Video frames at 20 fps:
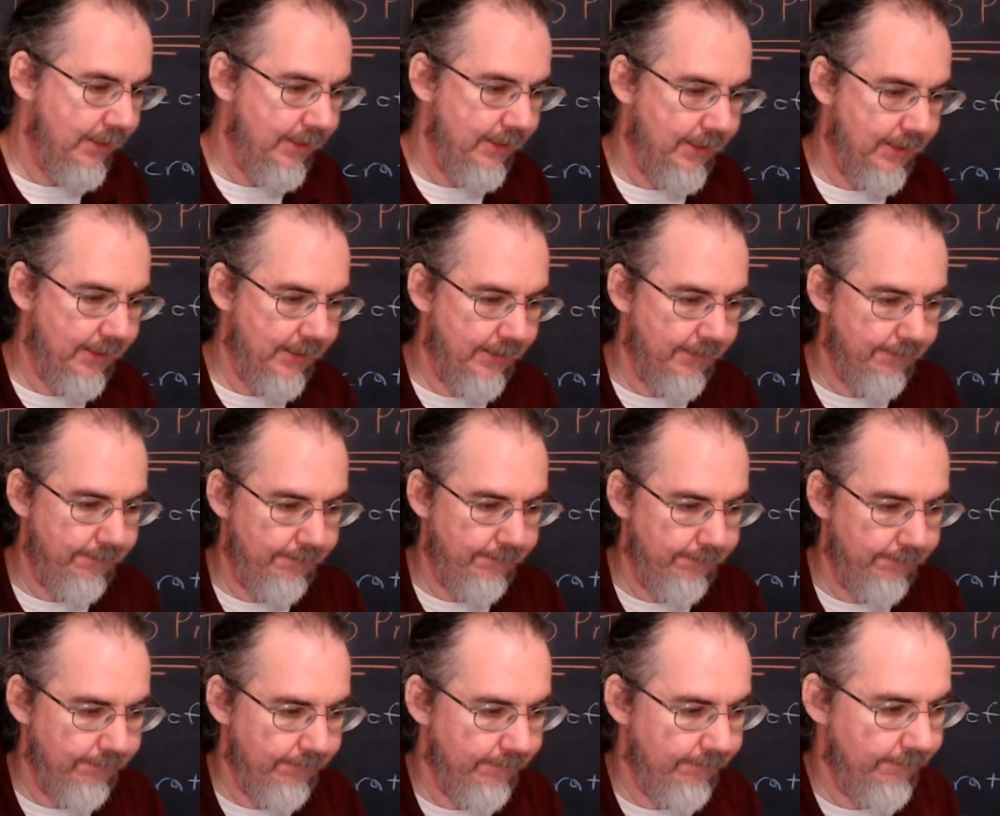And
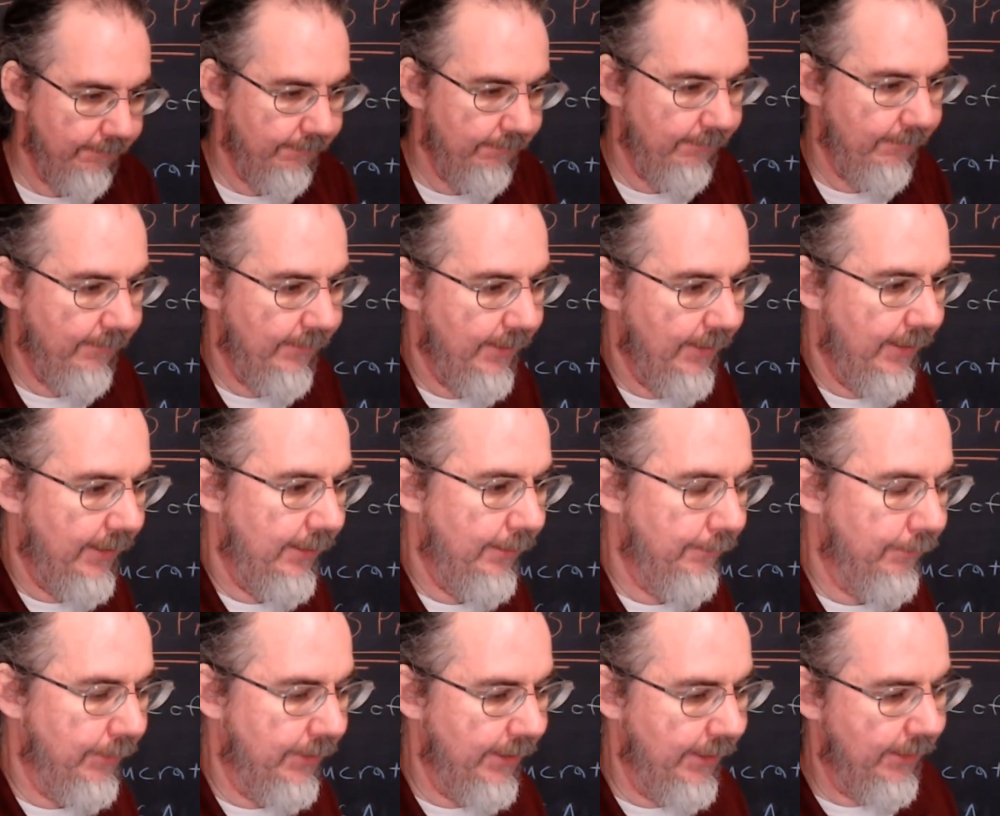in
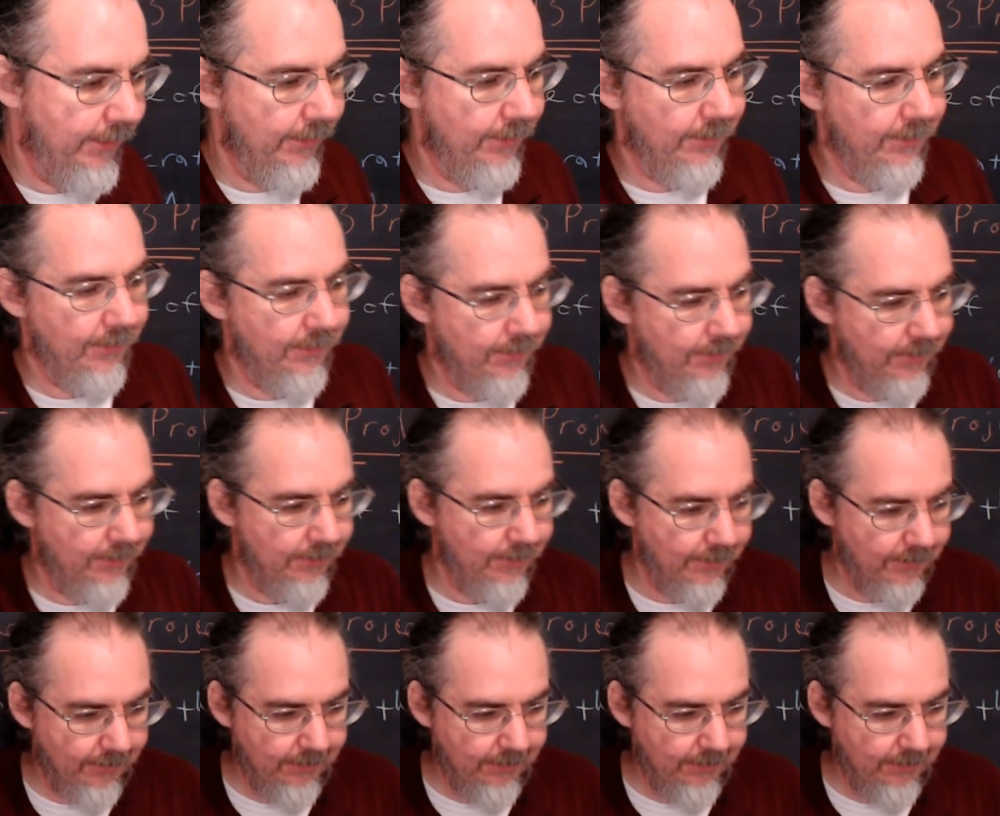particular,